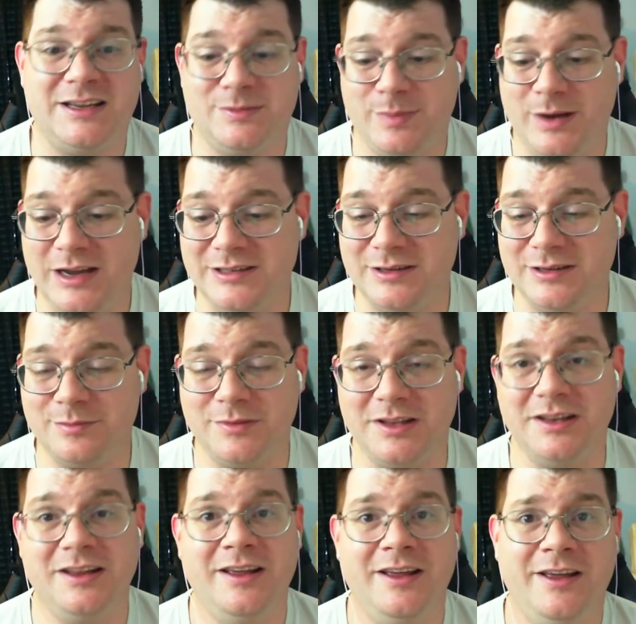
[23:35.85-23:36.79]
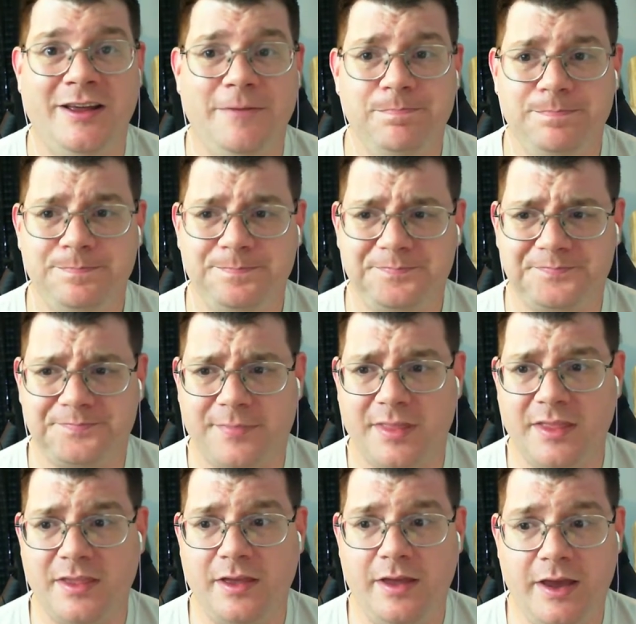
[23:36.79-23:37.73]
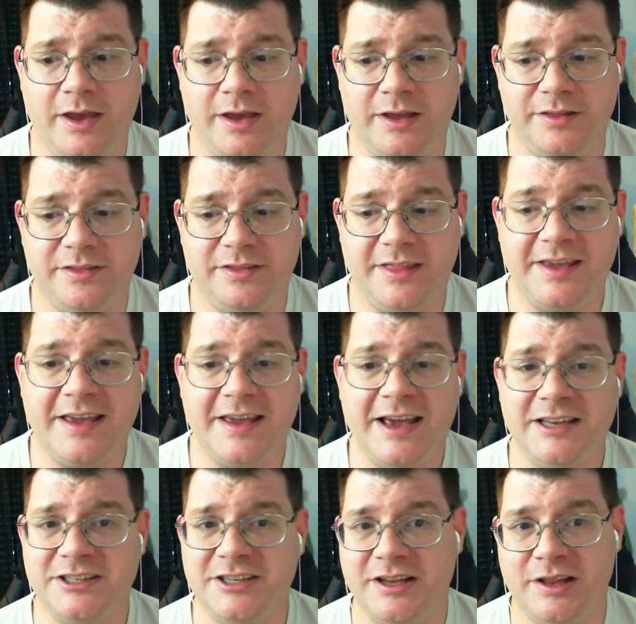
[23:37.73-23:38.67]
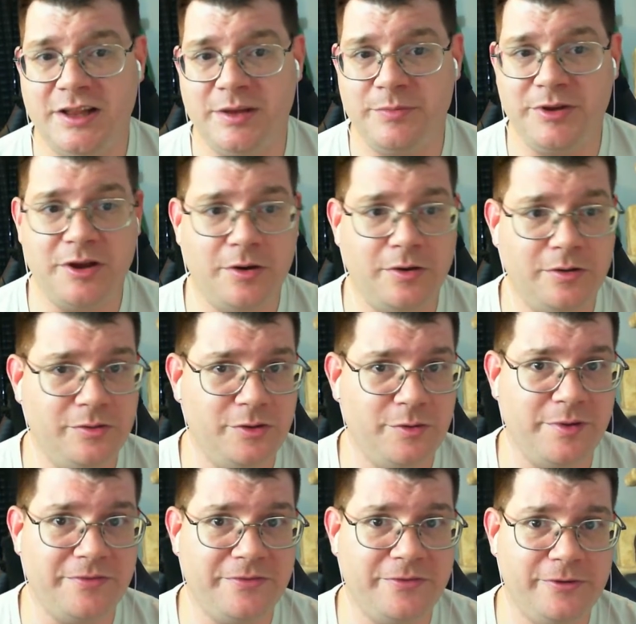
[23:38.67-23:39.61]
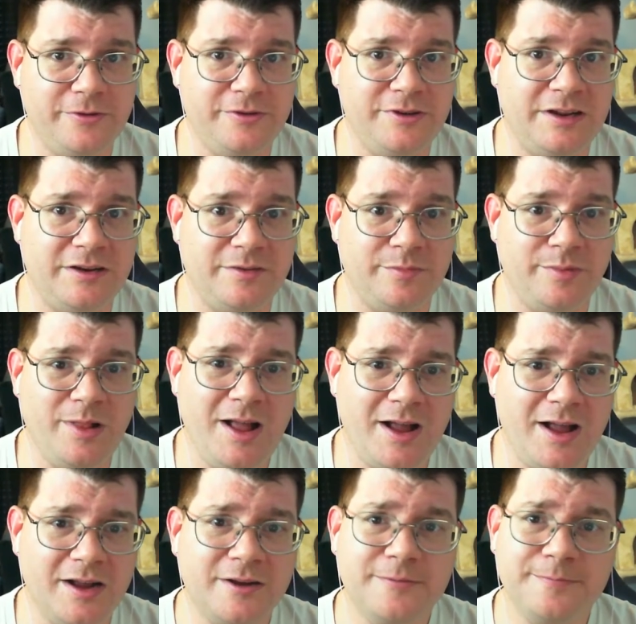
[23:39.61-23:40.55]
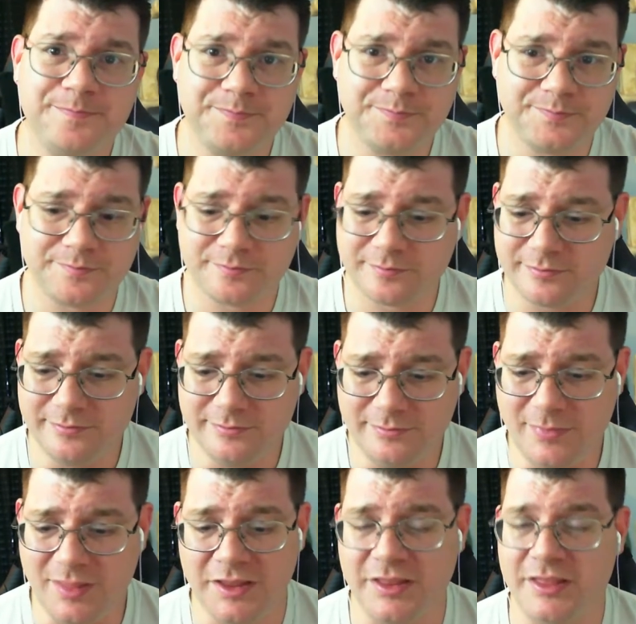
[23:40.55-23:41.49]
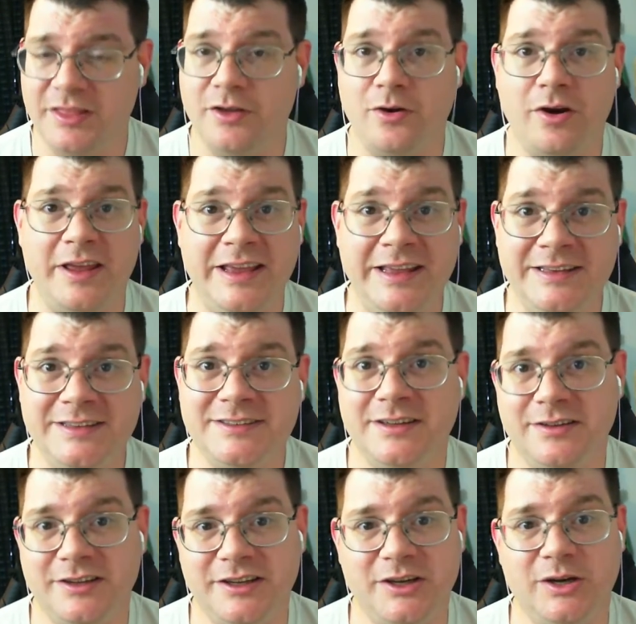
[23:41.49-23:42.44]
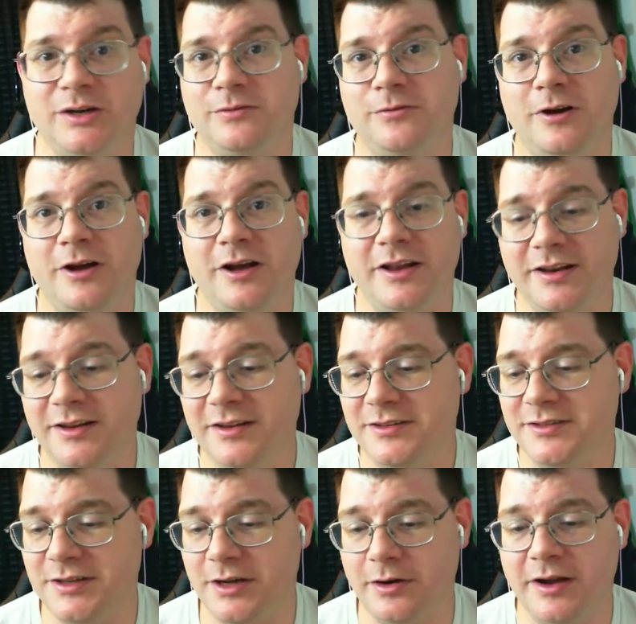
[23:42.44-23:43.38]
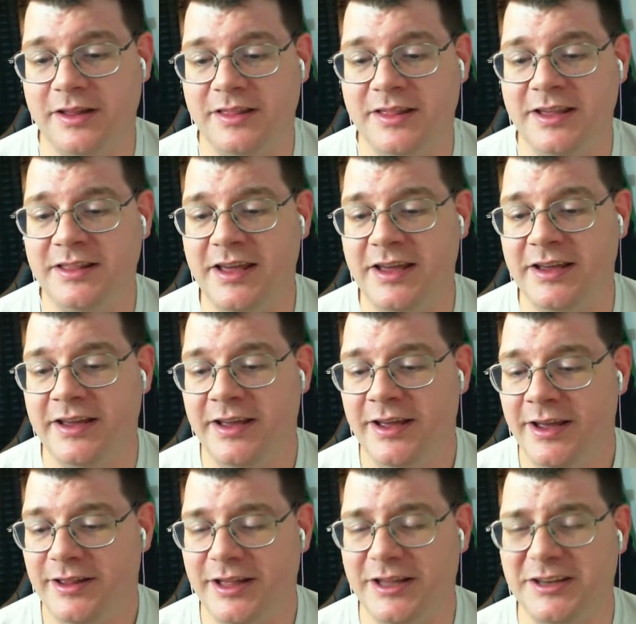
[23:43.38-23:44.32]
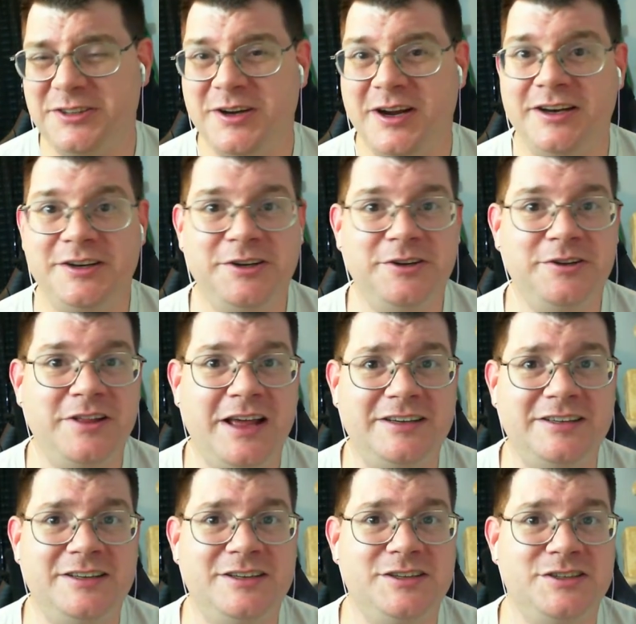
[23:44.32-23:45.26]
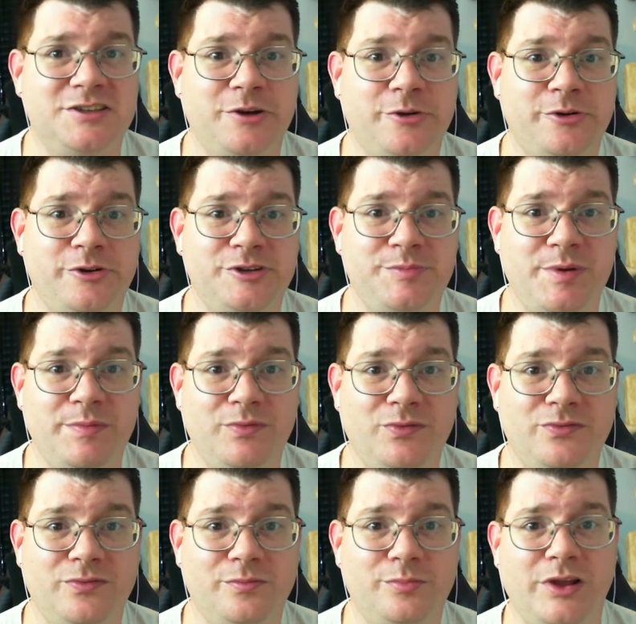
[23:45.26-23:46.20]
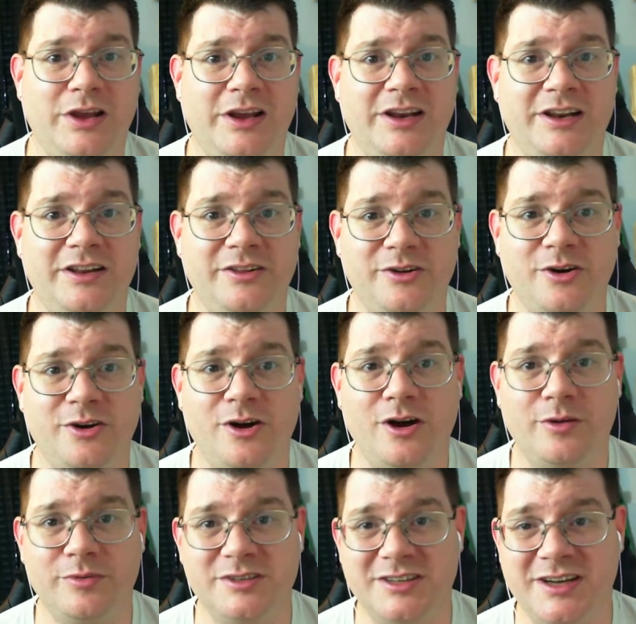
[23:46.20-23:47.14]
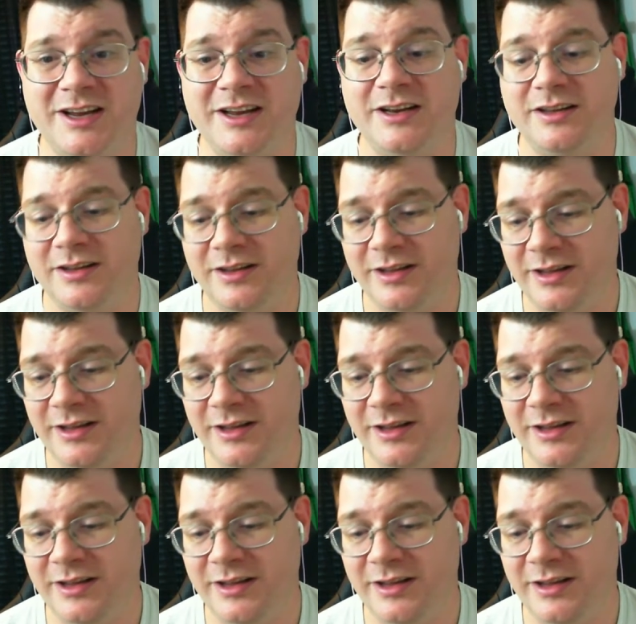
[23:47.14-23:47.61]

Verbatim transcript: by something and they catch it and then we go a little bit further down the block they're instantly going to run. So I think they they tried to do that to discourage people from playing in the car, which kind of